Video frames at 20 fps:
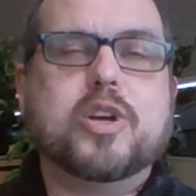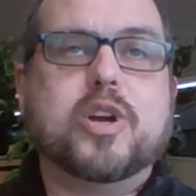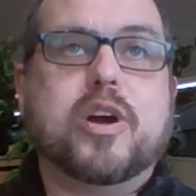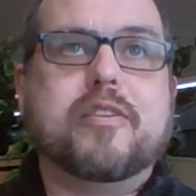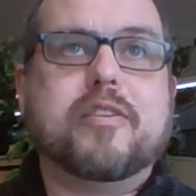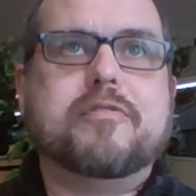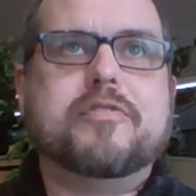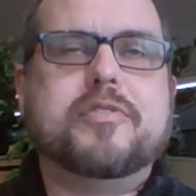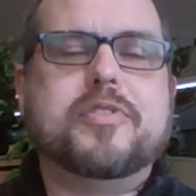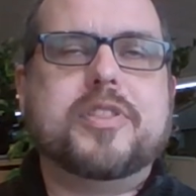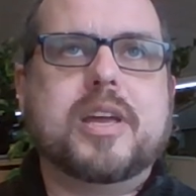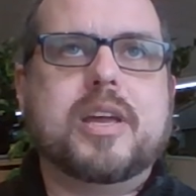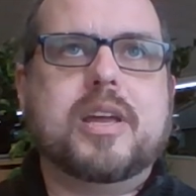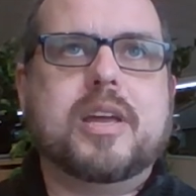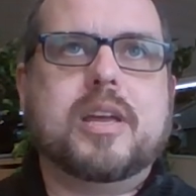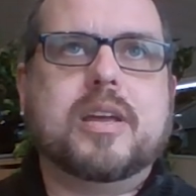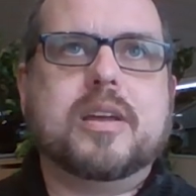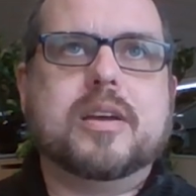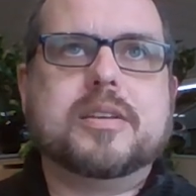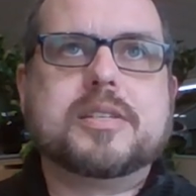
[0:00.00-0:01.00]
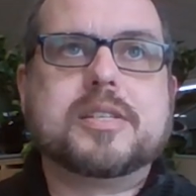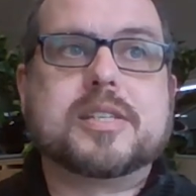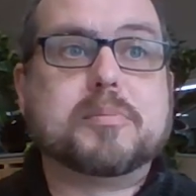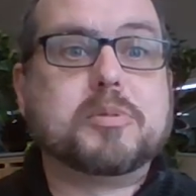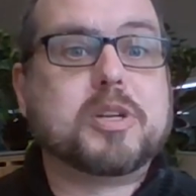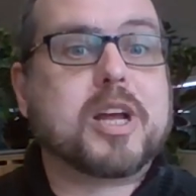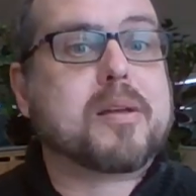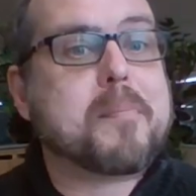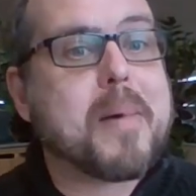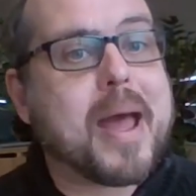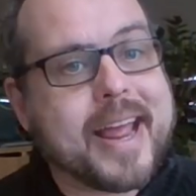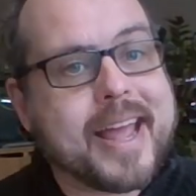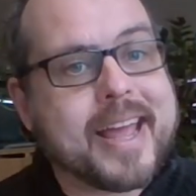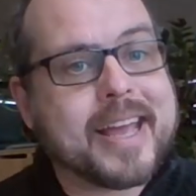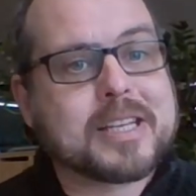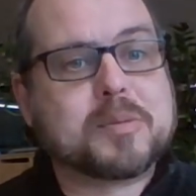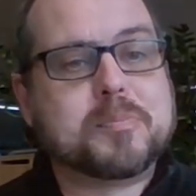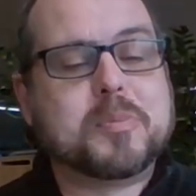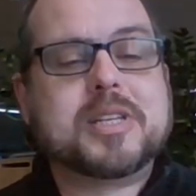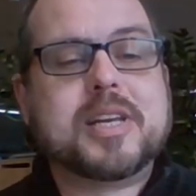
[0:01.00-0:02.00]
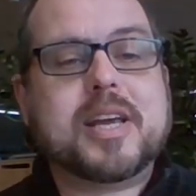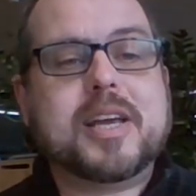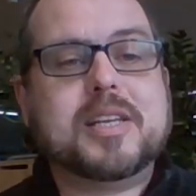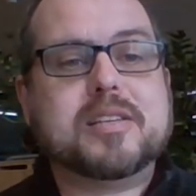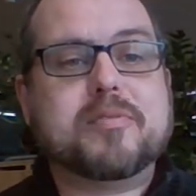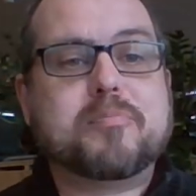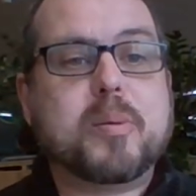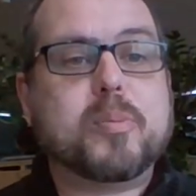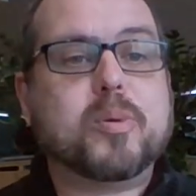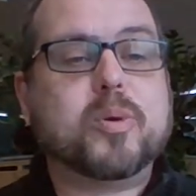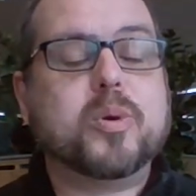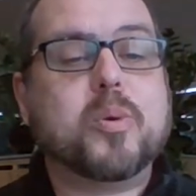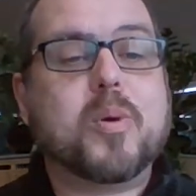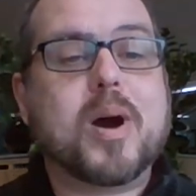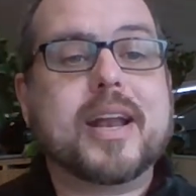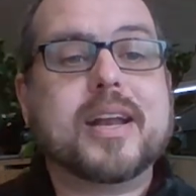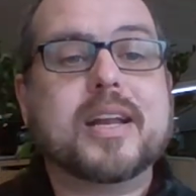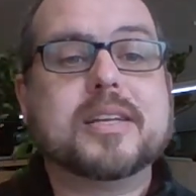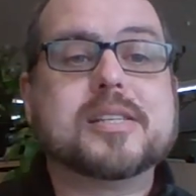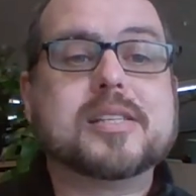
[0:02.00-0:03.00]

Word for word: you know, the subject matter expertise of people who aren't